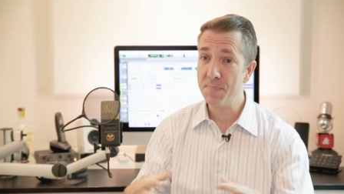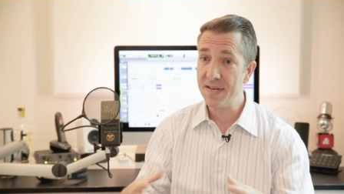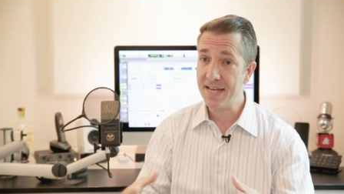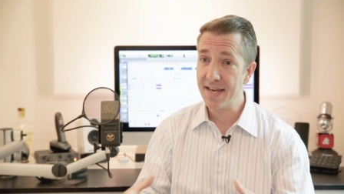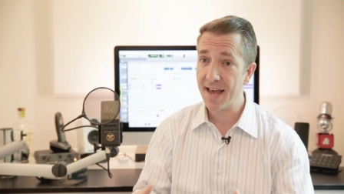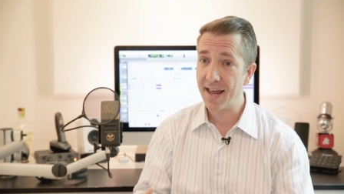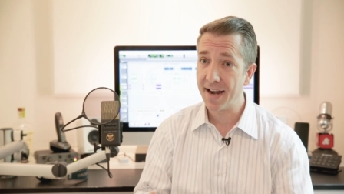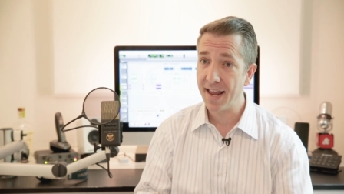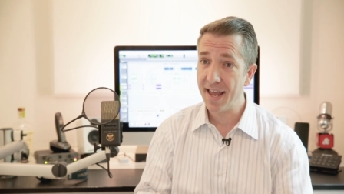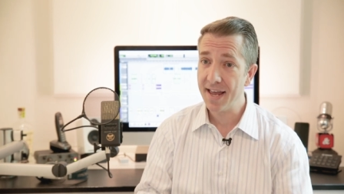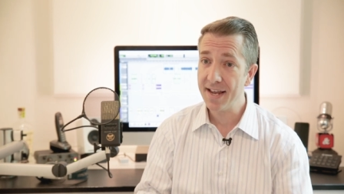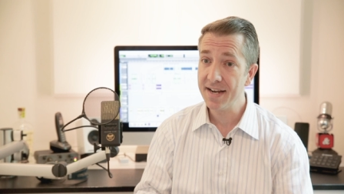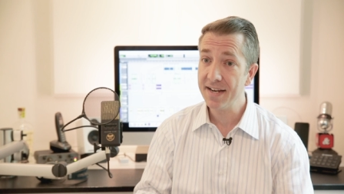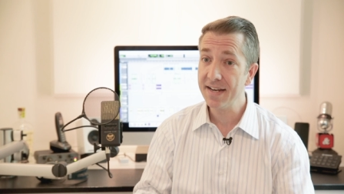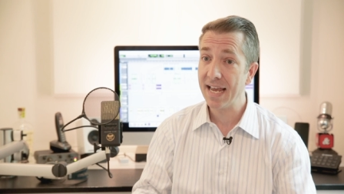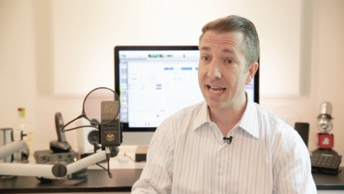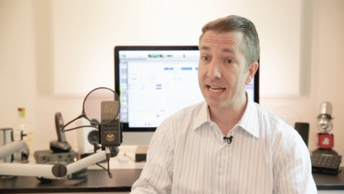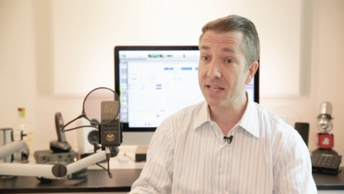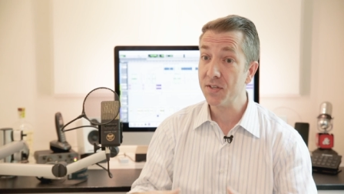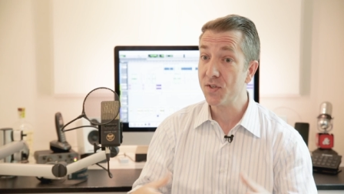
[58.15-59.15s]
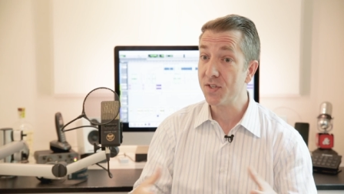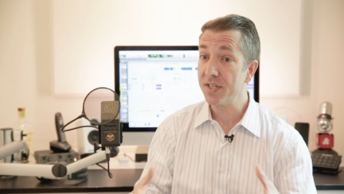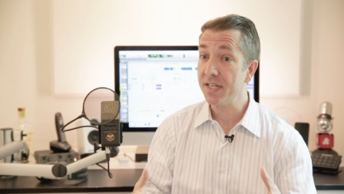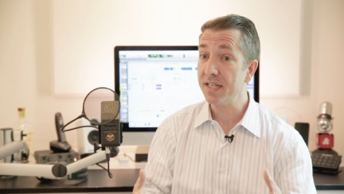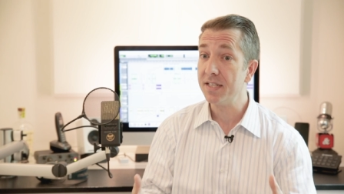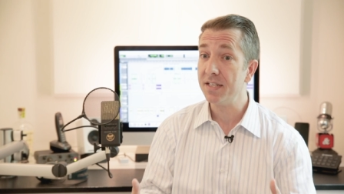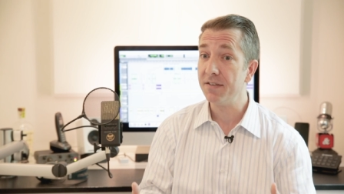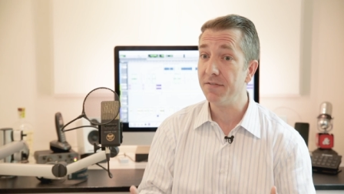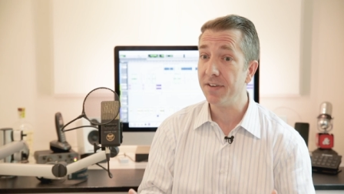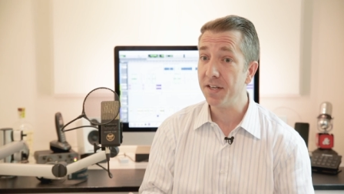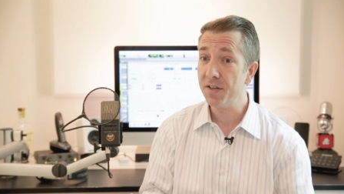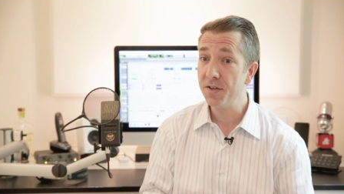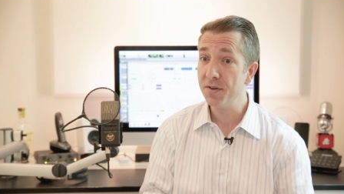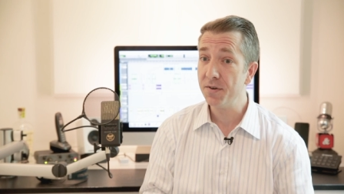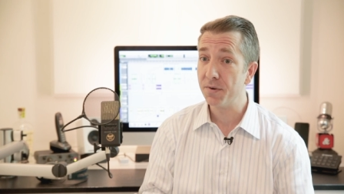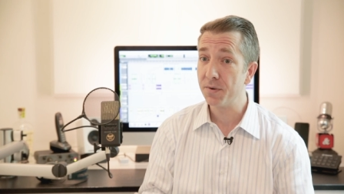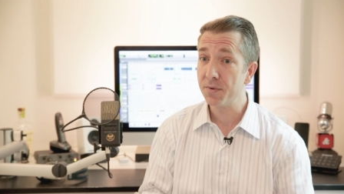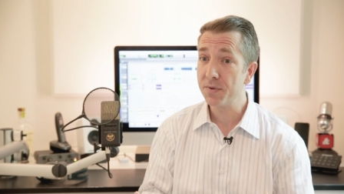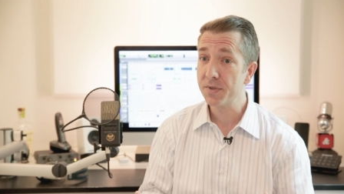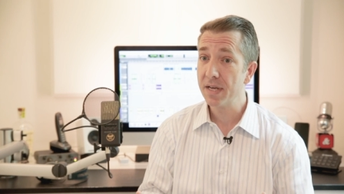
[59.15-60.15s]
BNN, and CTV
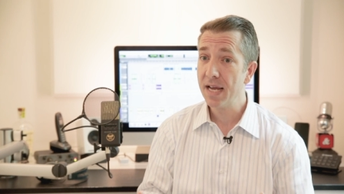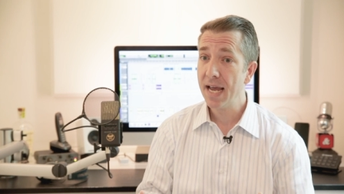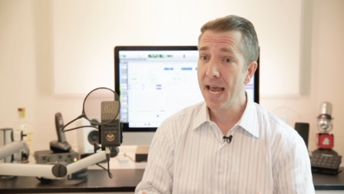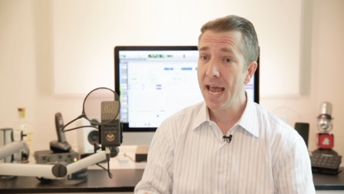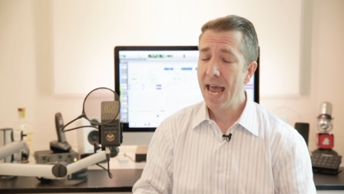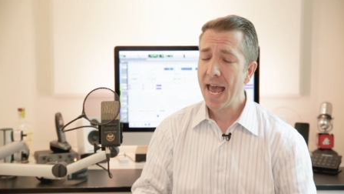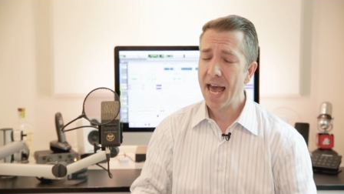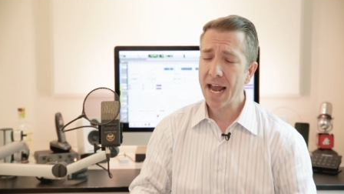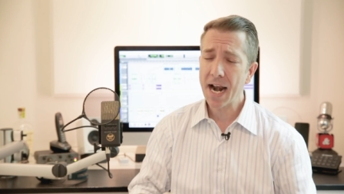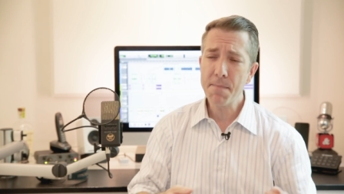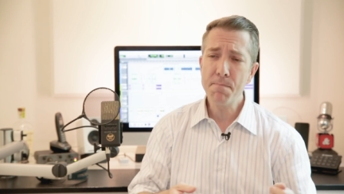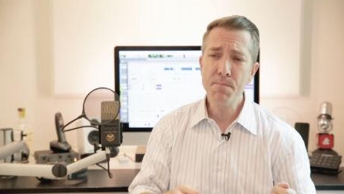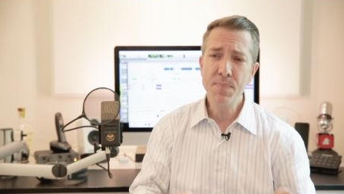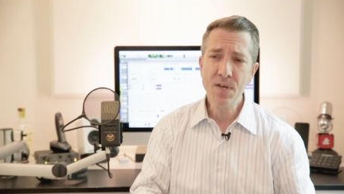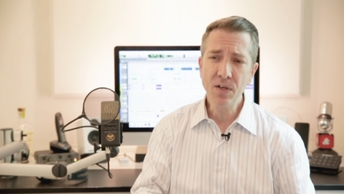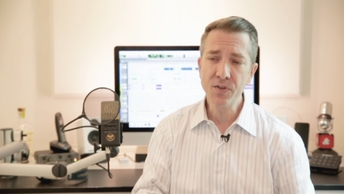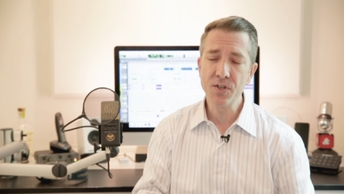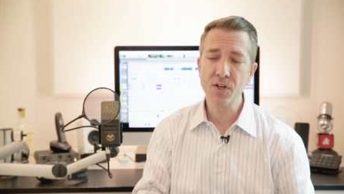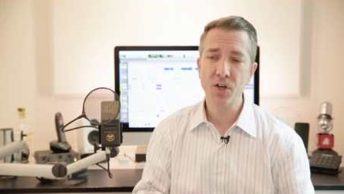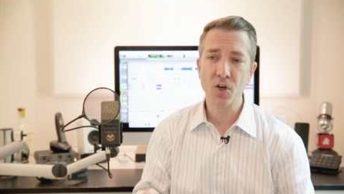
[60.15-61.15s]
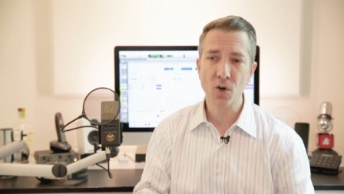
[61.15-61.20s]
News. And I built a